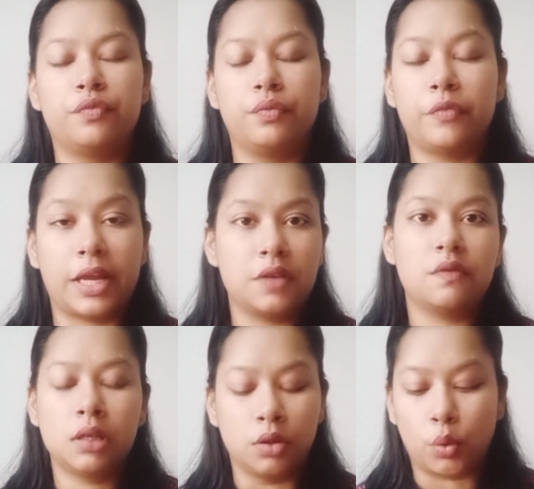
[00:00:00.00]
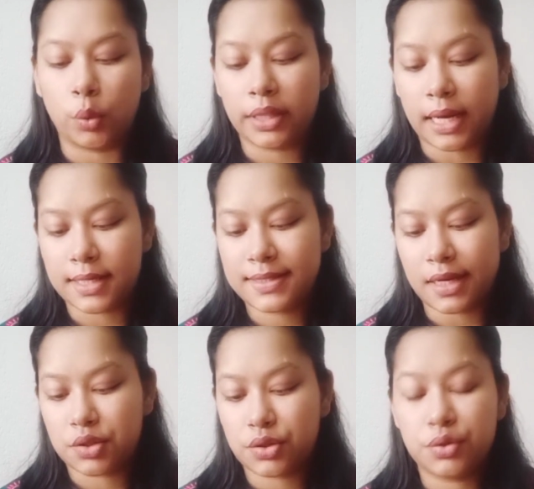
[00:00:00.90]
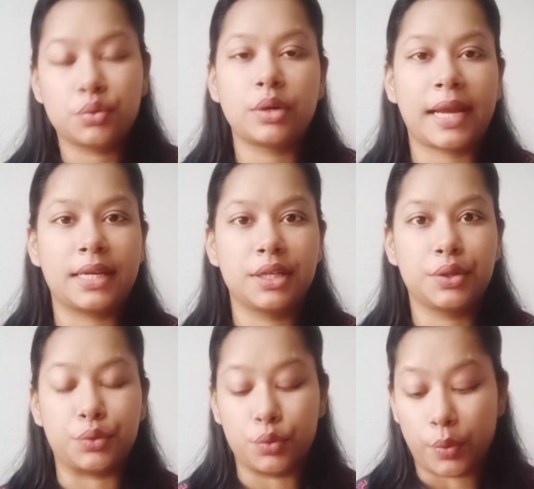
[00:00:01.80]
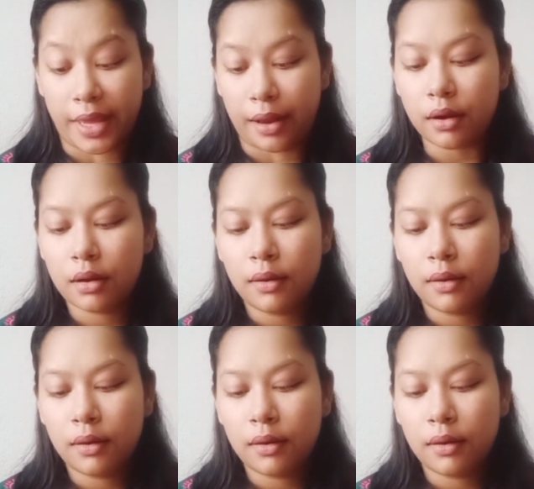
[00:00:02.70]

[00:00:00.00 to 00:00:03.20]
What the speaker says: very well know, and that is section 292, where